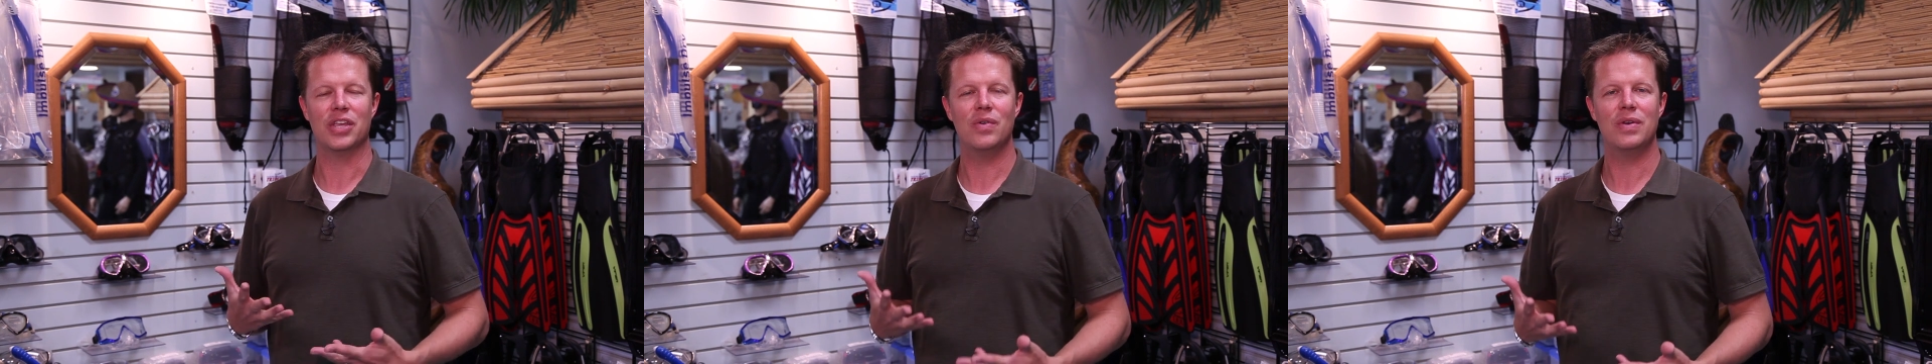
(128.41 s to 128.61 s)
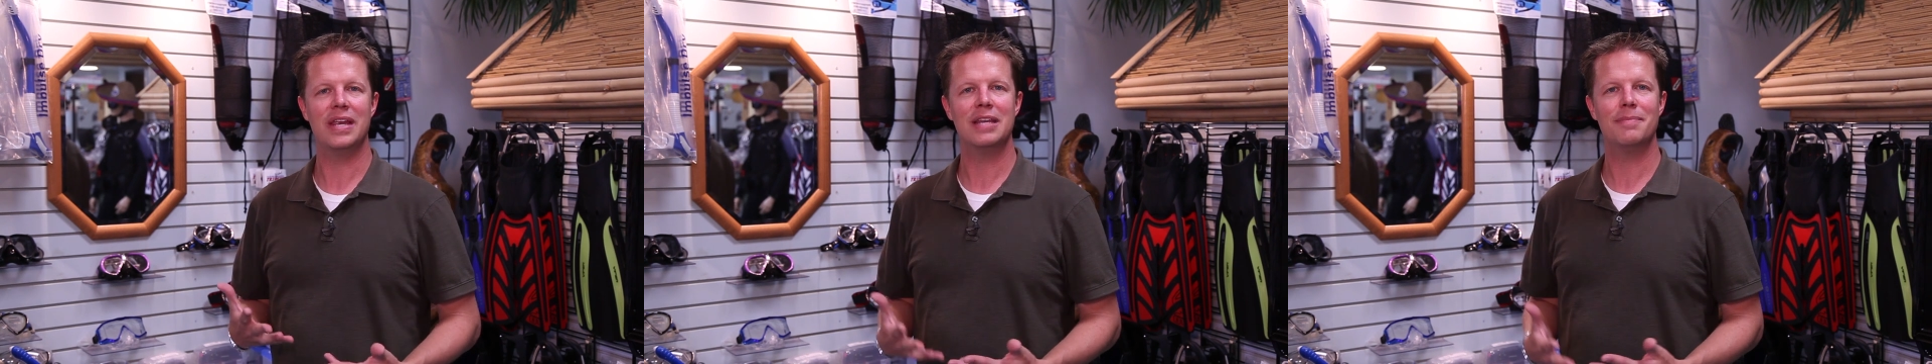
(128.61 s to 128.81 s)

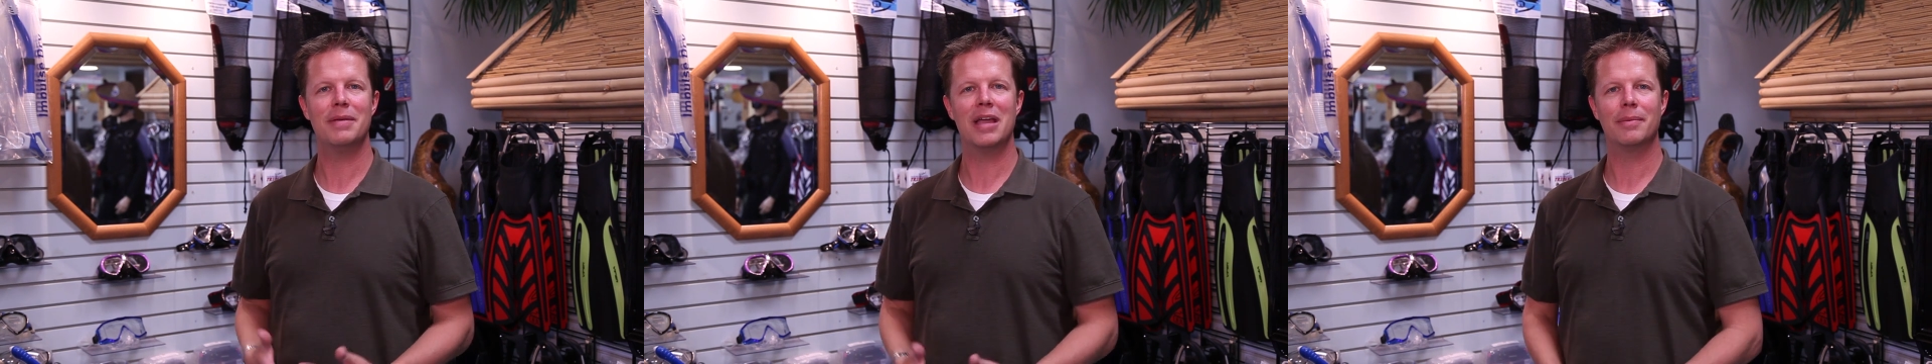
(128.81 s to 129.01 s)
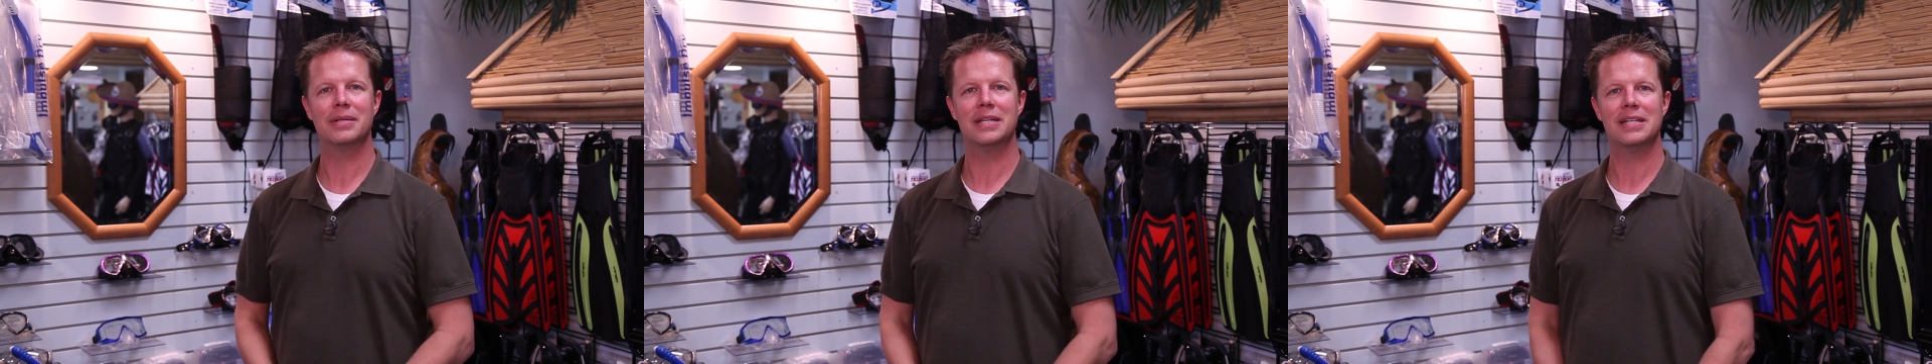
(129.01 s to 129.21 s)
you need to
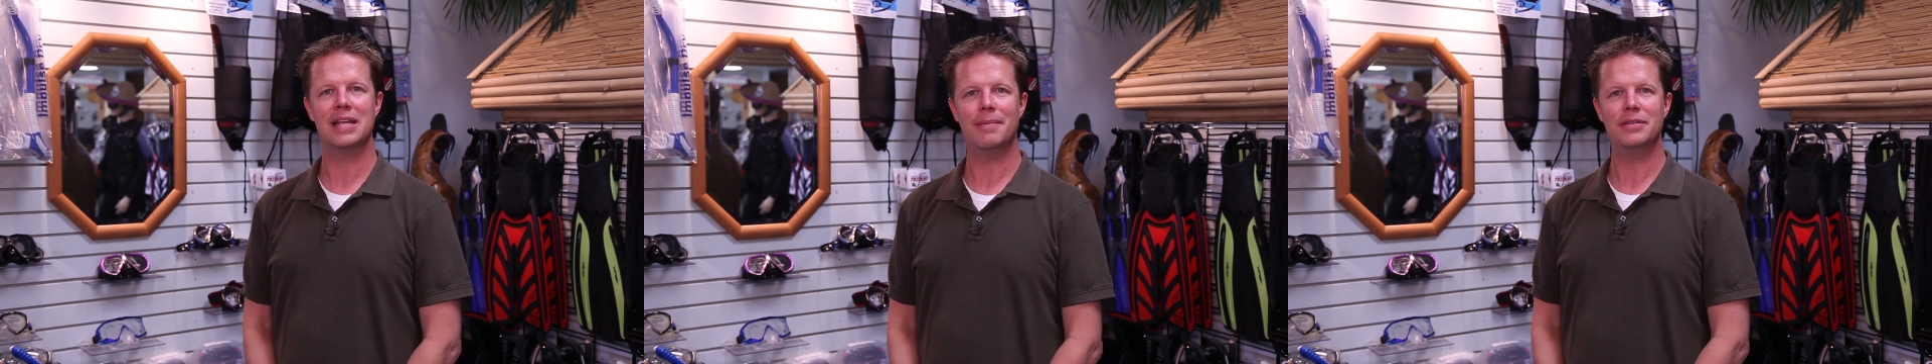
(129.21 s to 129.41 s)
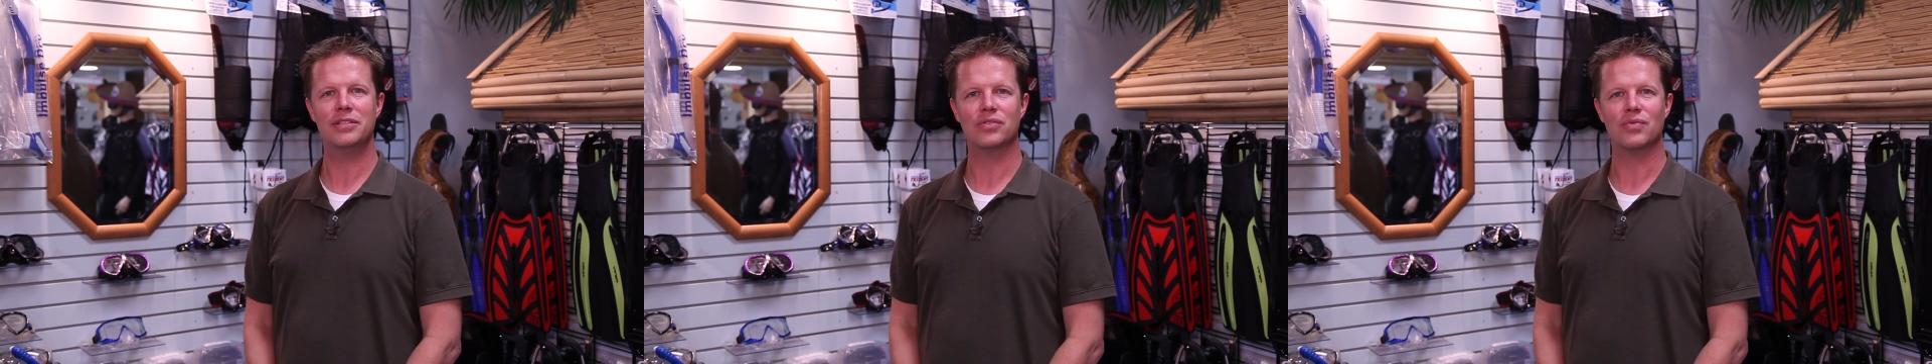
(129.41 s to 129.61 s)
be able to
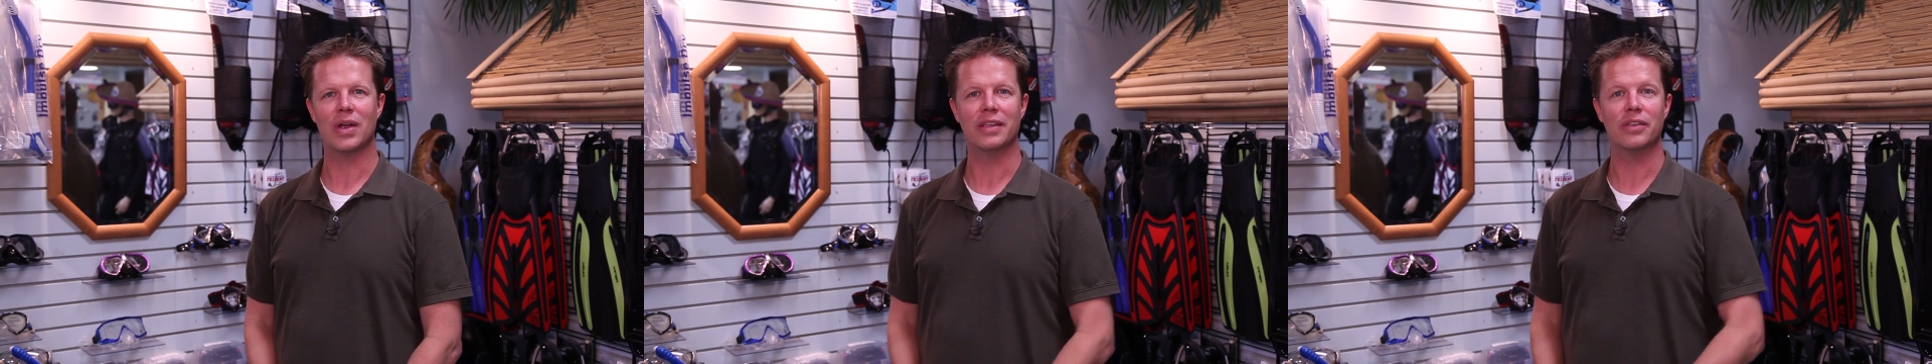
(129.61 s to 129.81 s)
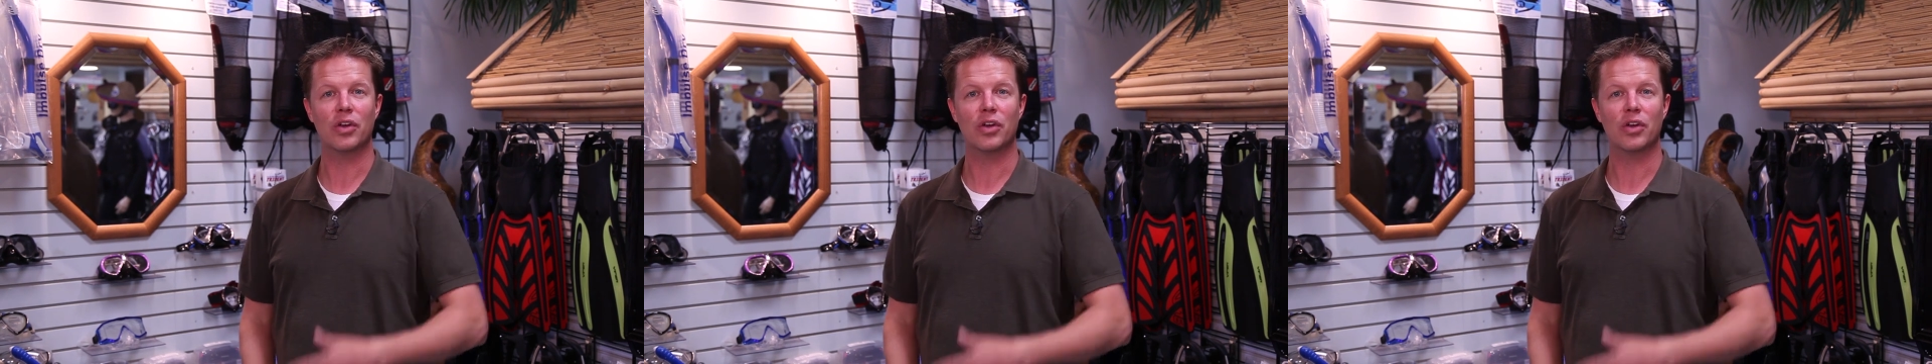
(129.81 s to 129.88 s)
demonstrate.